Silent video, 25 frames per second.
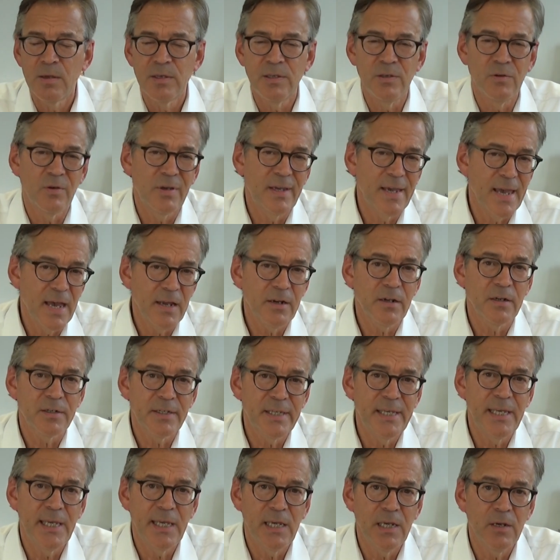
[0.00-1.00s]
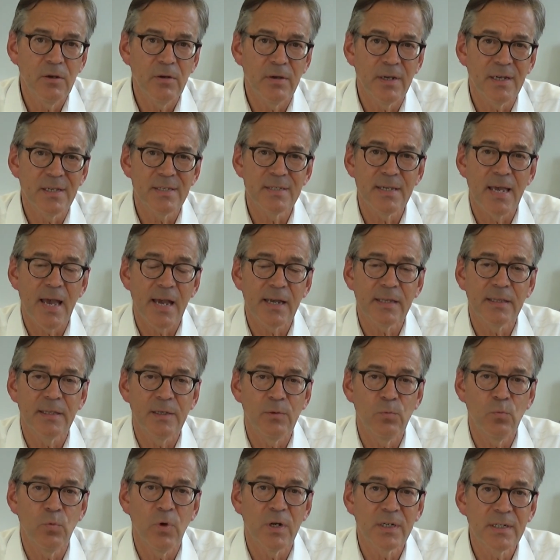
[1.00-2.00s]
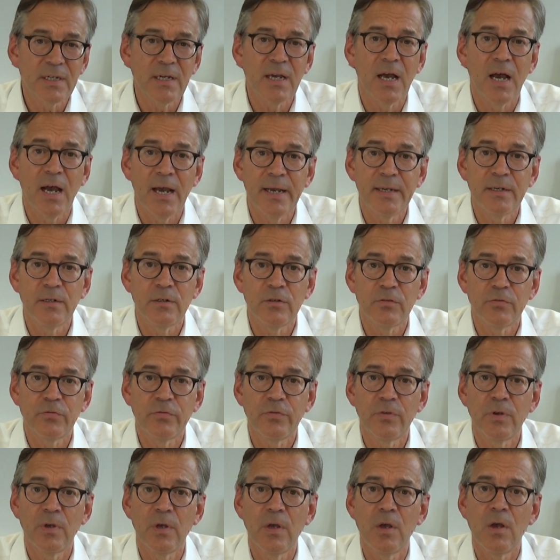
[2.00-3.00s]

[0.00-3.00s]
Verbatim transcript: You cannot hear exactly what kind of